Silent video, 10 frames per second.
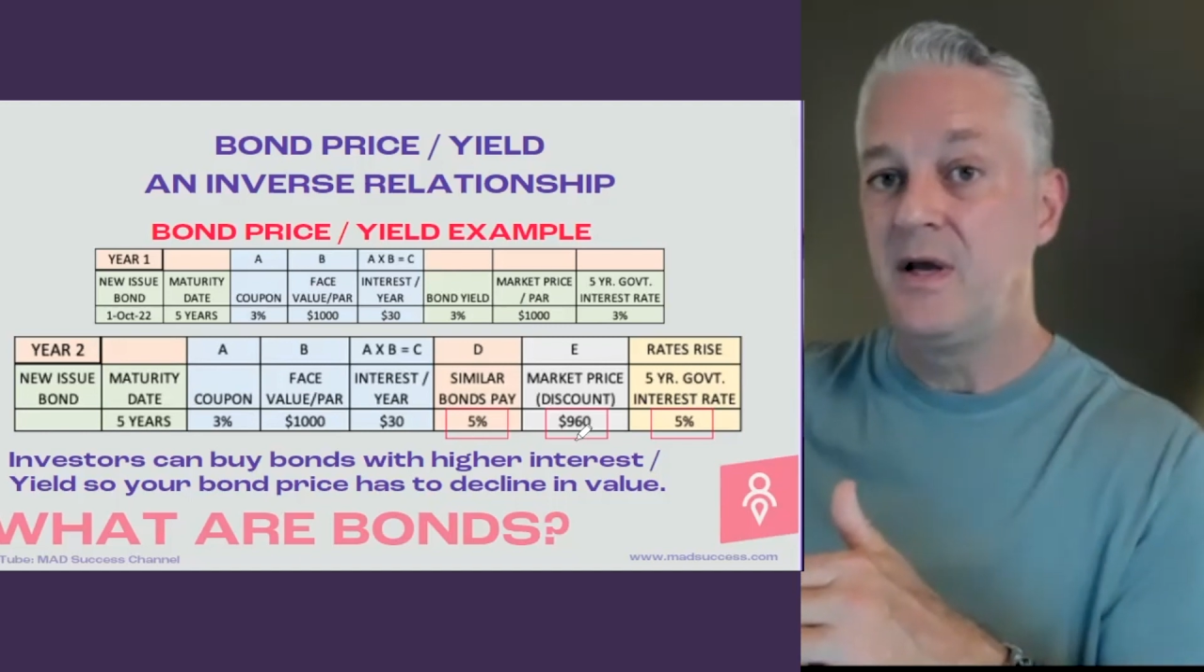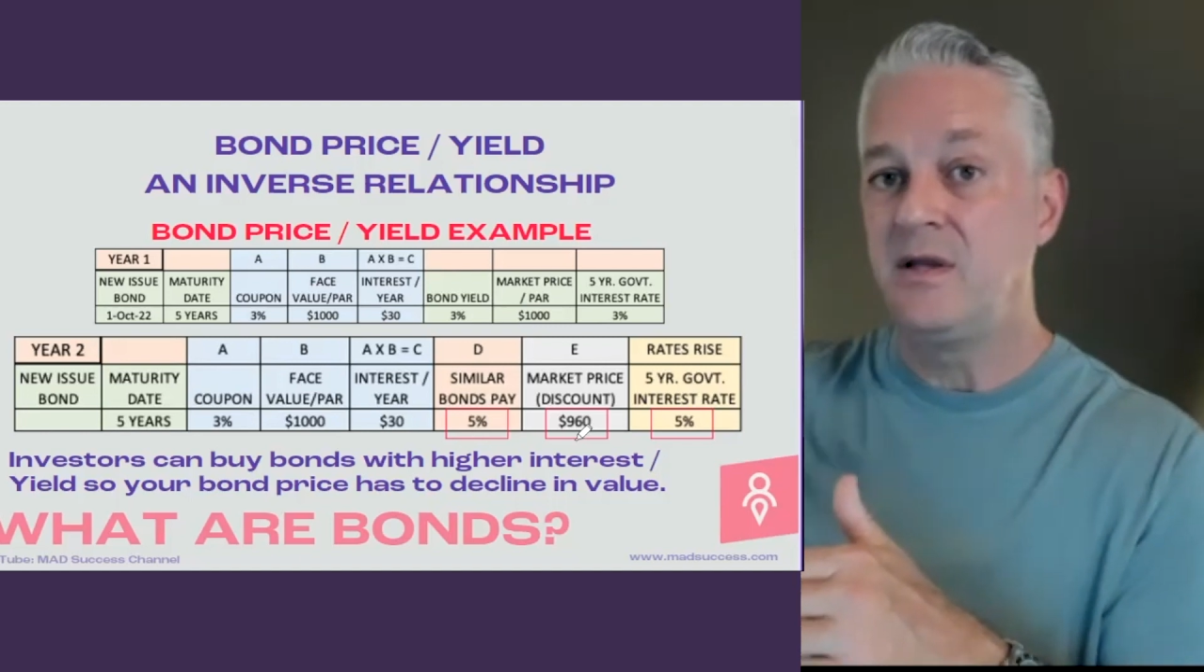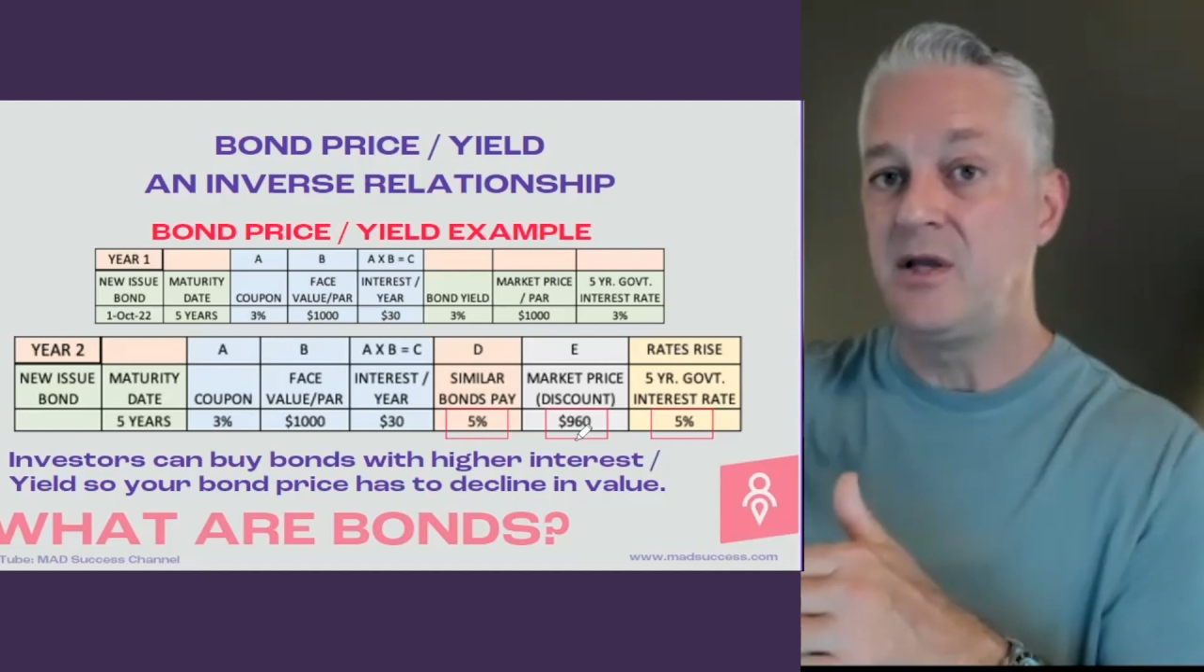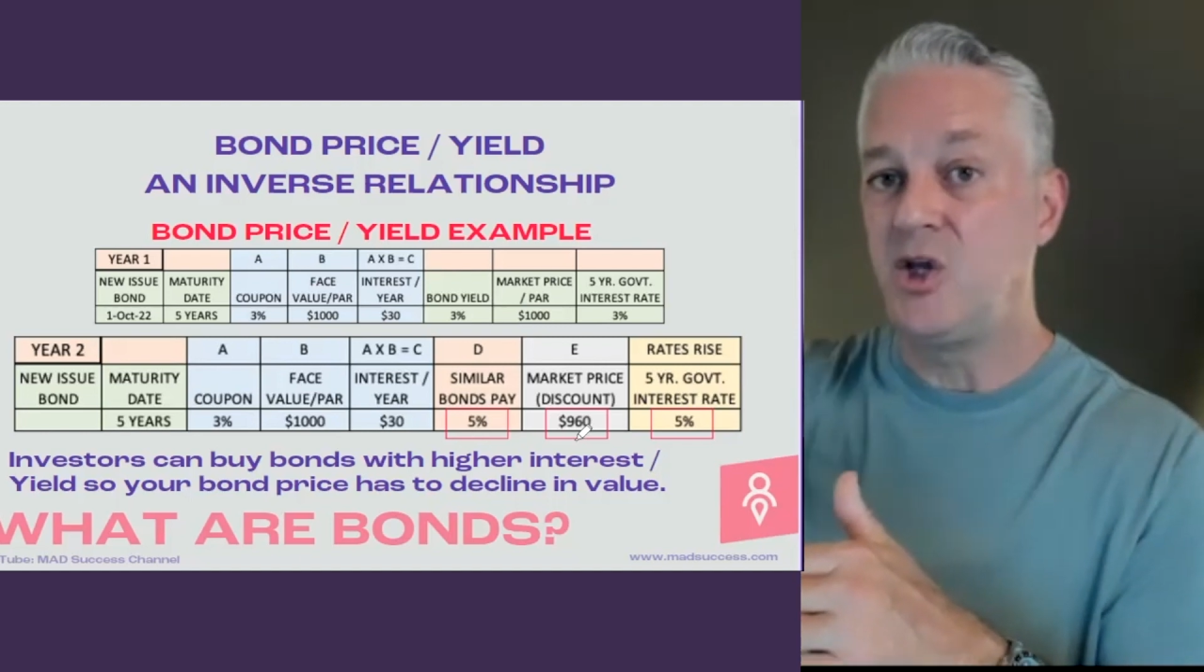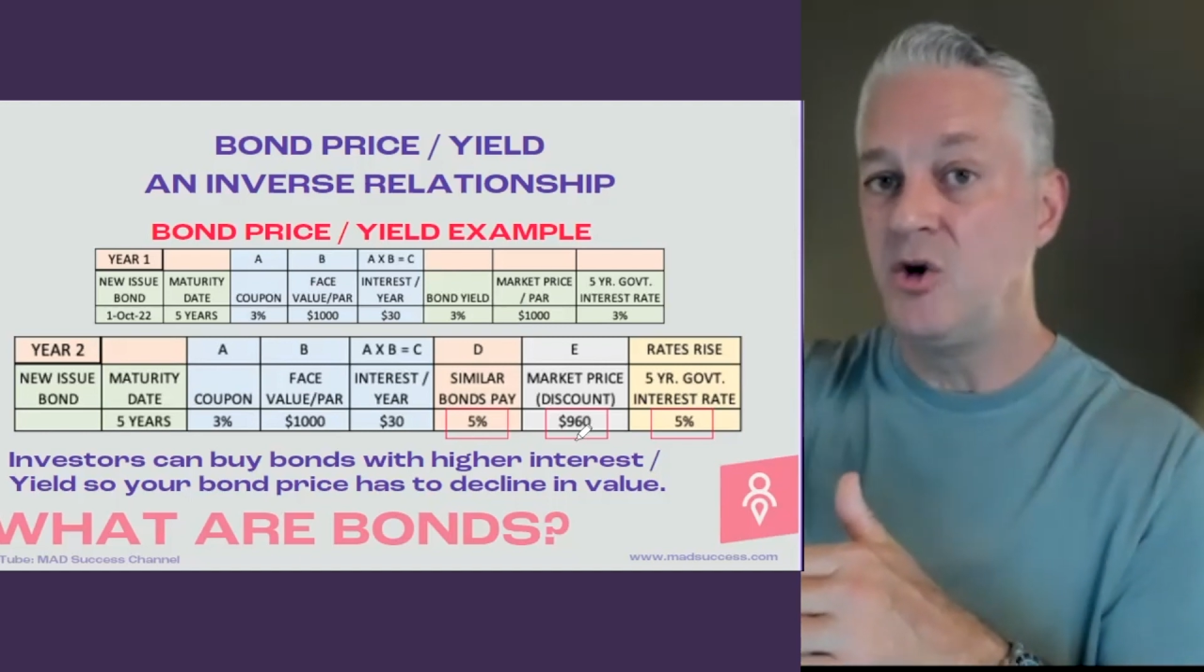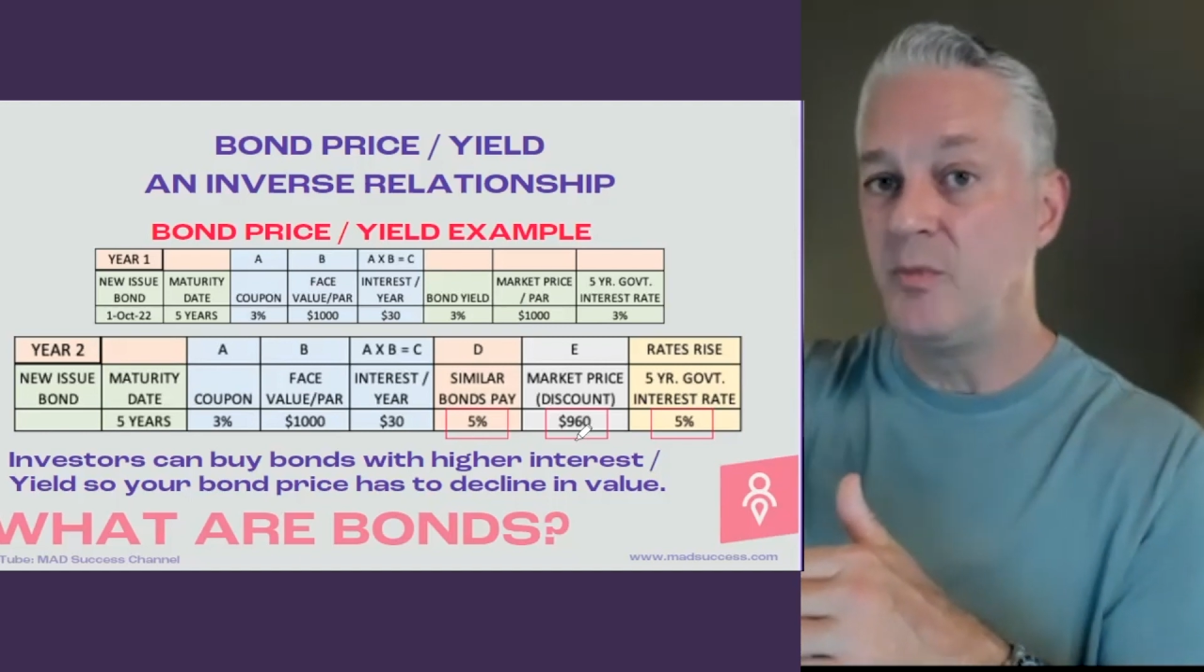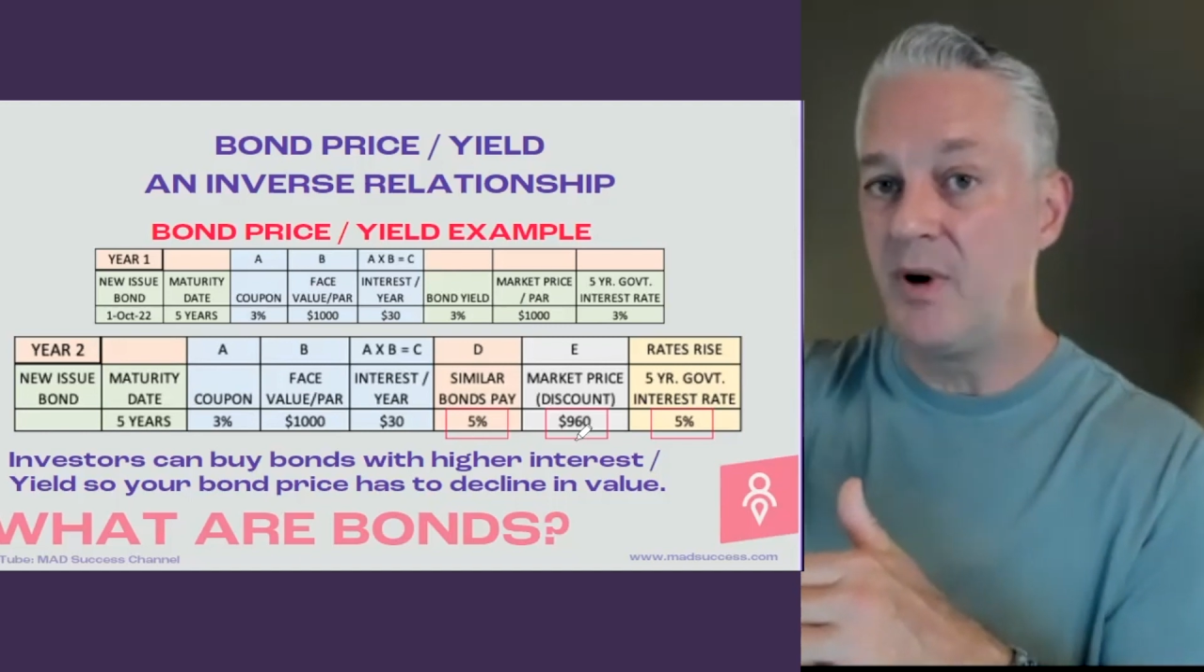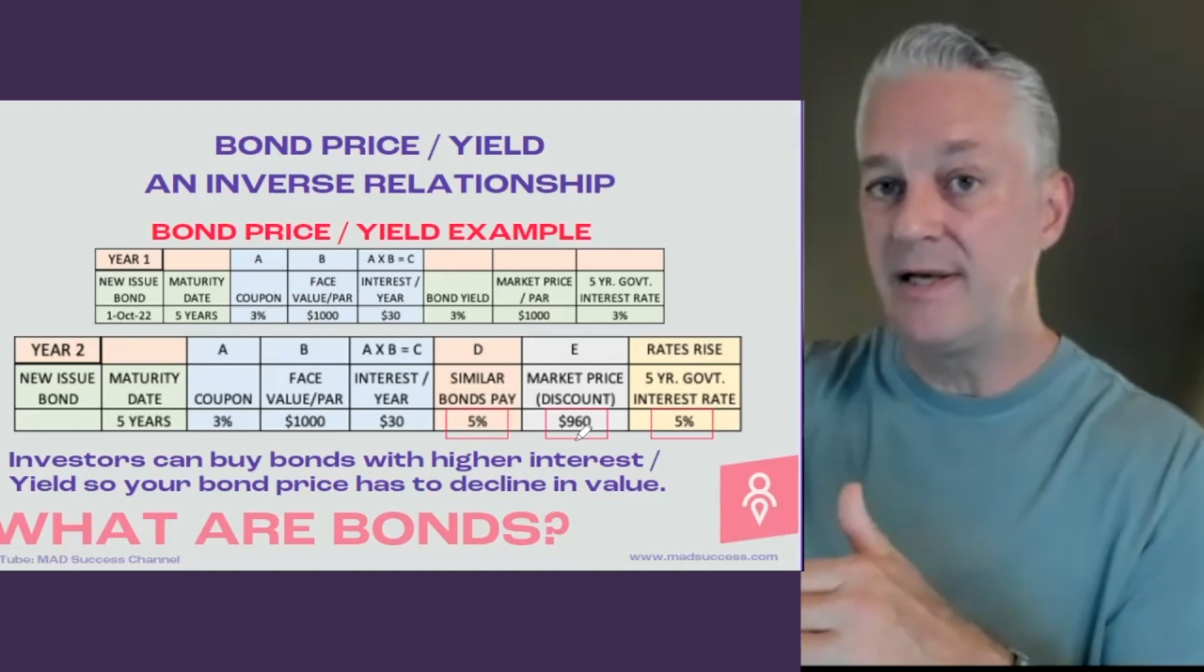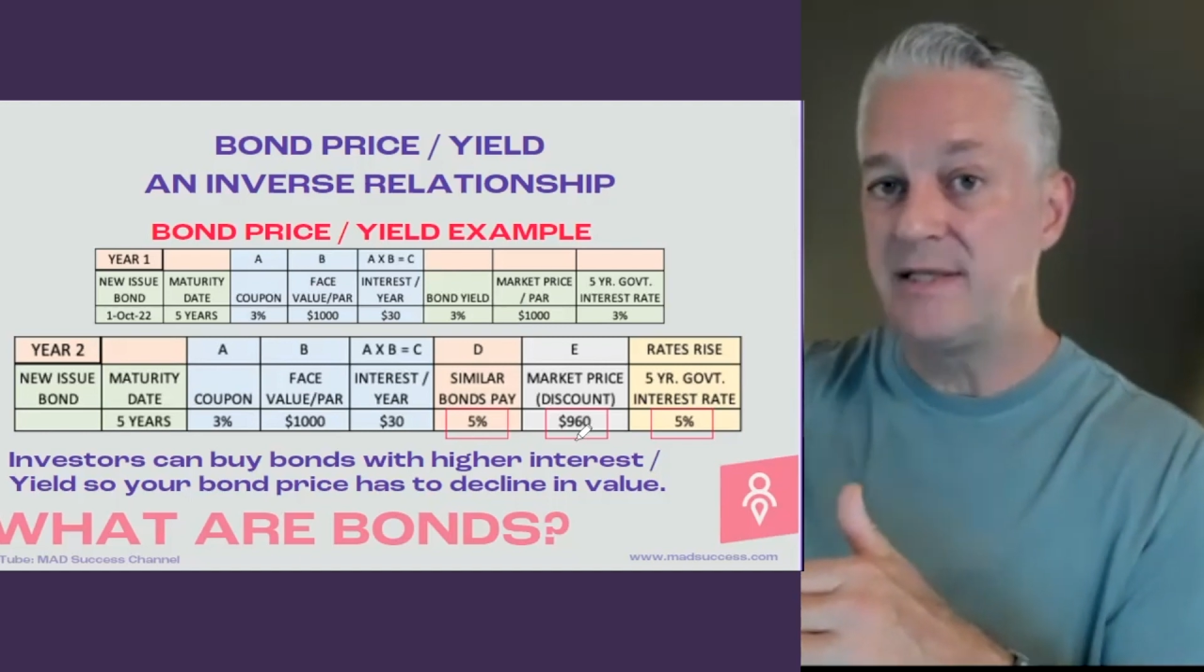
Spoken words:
The coupon